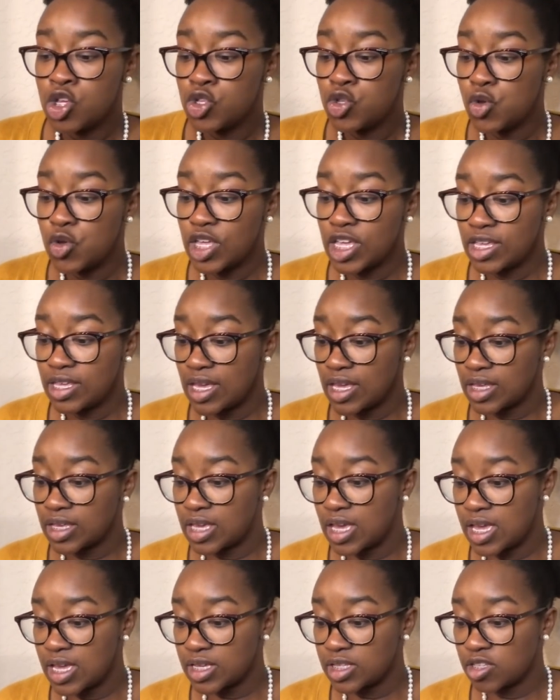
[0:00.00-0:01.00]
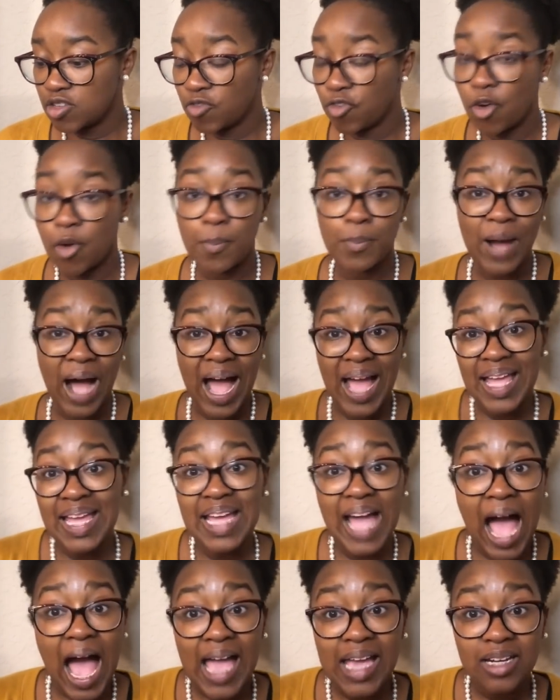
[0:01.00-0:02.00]
You can get kicks for
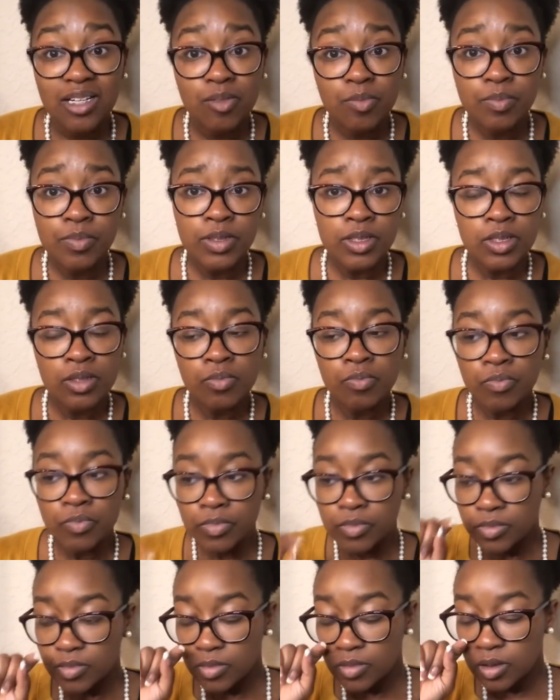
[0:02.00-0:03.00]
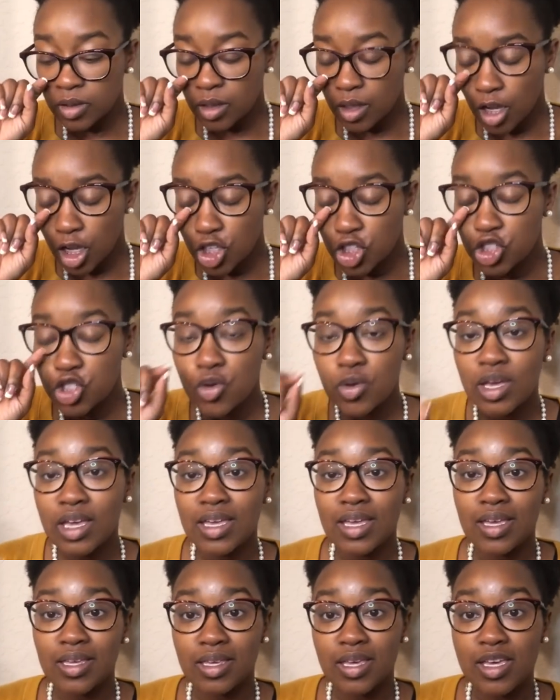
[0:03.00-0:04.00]
buying items. You
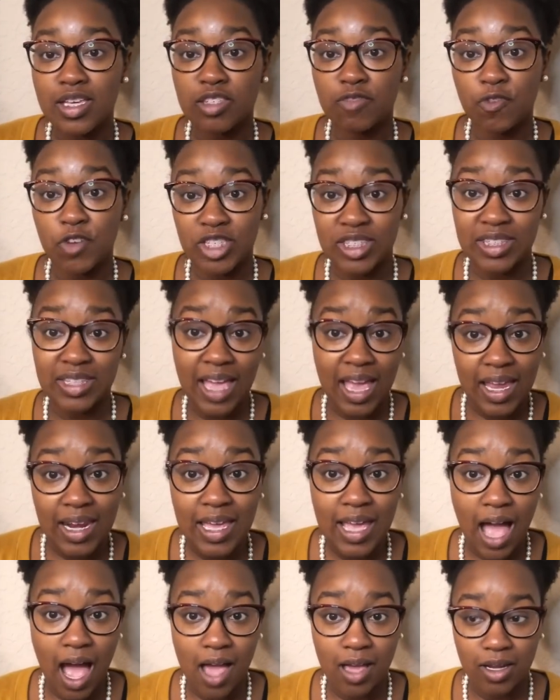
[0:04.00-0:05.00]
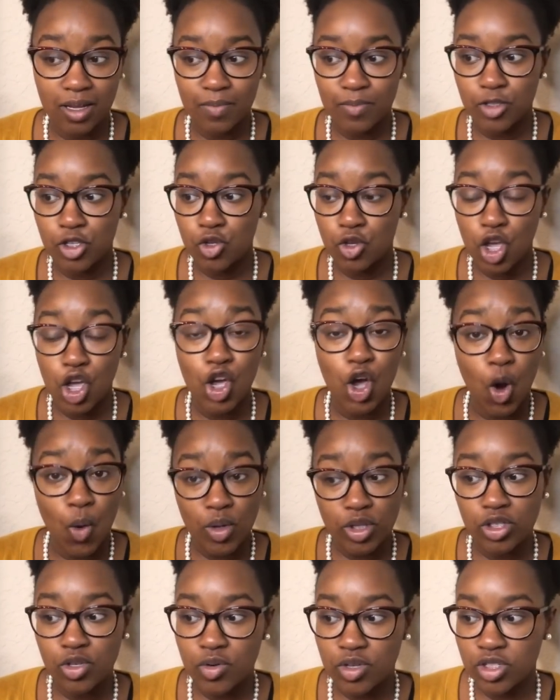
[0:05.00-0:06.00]
can get kicks for scanning items. So you can
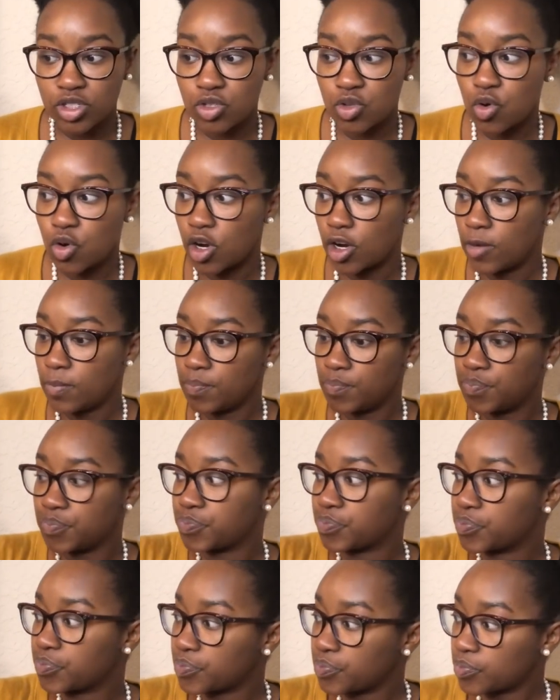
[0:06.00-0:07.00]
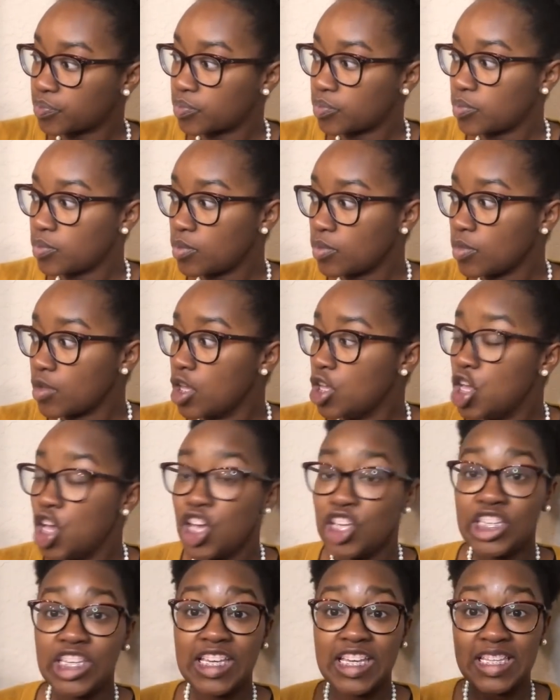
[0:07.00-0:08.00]
go into a store.
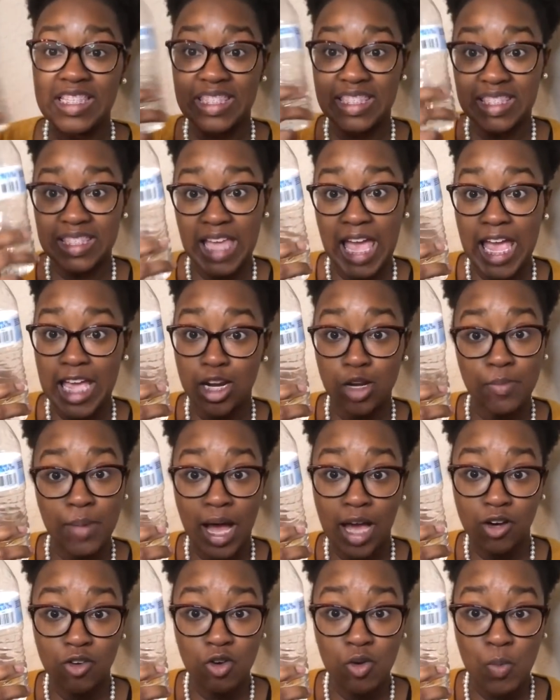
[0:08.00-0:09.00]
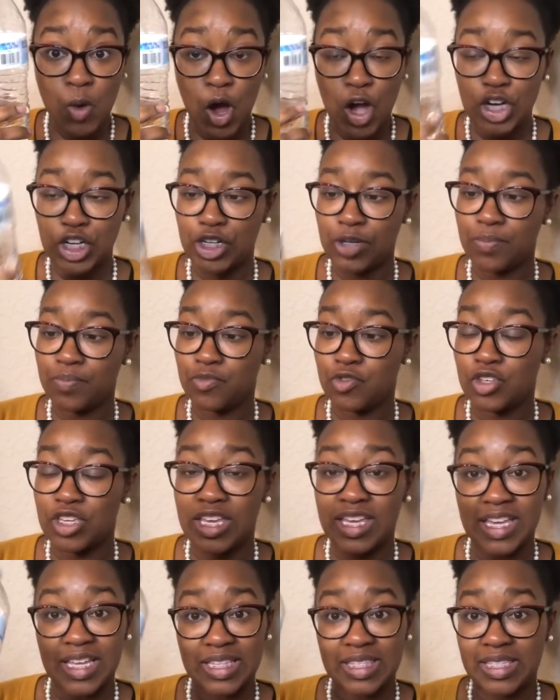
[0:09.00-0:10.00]
You can scan a bottle of water. You
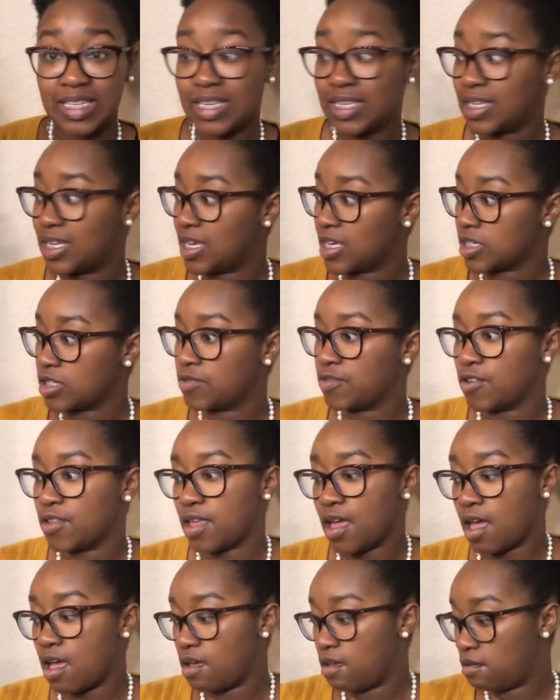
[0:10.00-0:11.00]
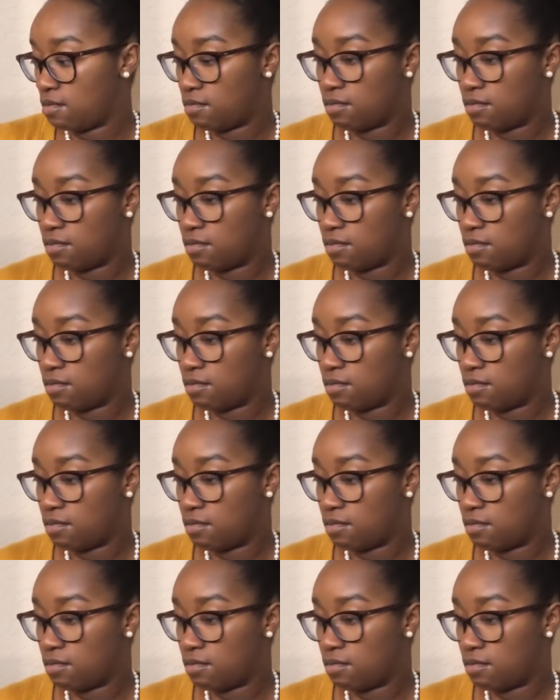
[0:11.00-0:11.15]
can get 10 kicks for that.